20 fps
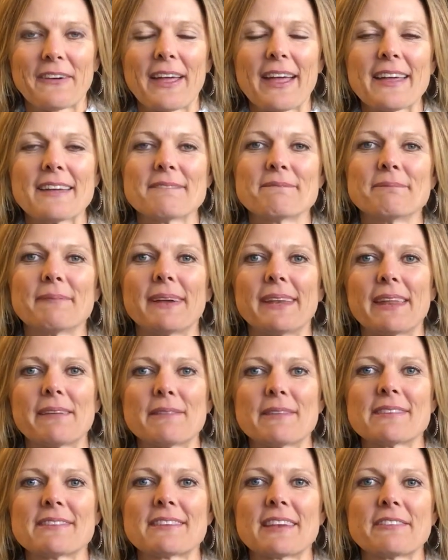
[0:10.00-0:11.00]
Okay, my
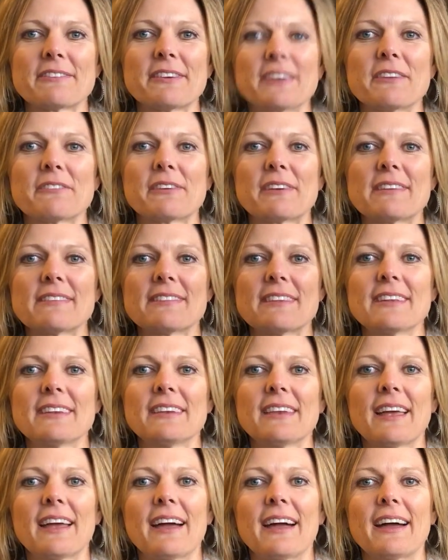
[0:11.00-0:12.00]
name is Stephanie Reeson.
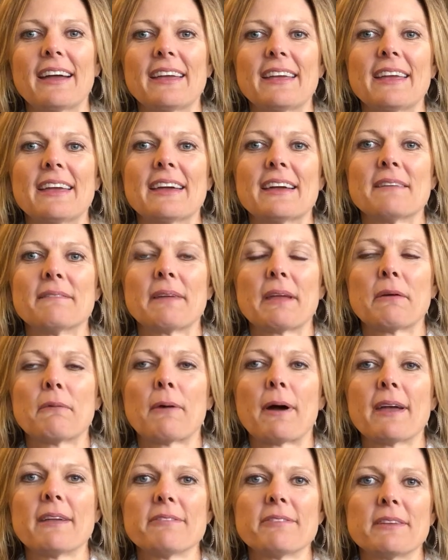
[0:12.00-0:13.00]
I am a
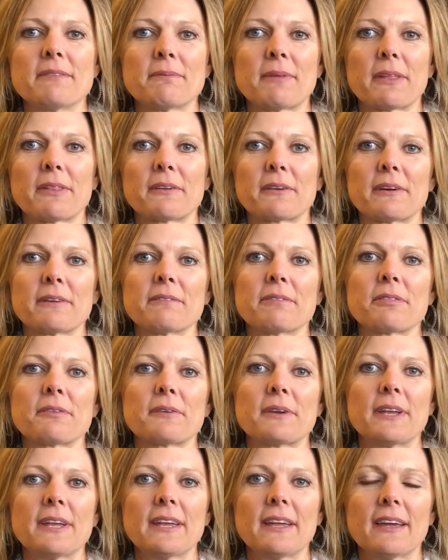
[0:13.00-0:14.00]
wife and mother of
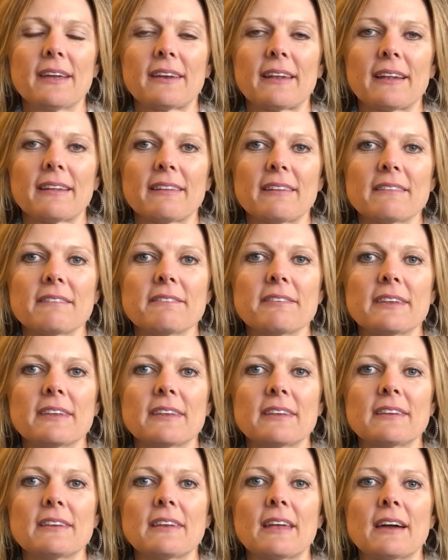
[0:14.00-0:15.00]
3, and I live
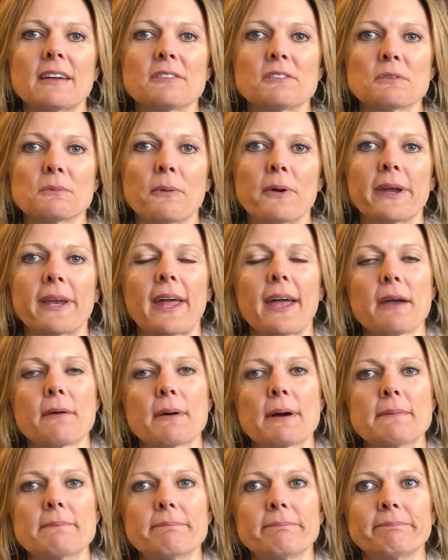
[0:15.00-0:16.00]
in Des Moines,
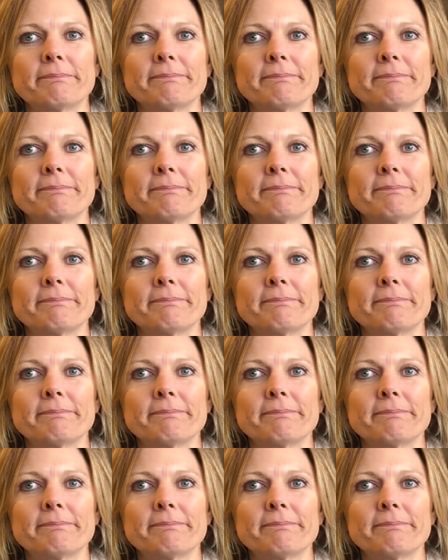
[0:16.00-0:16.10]
Iowa.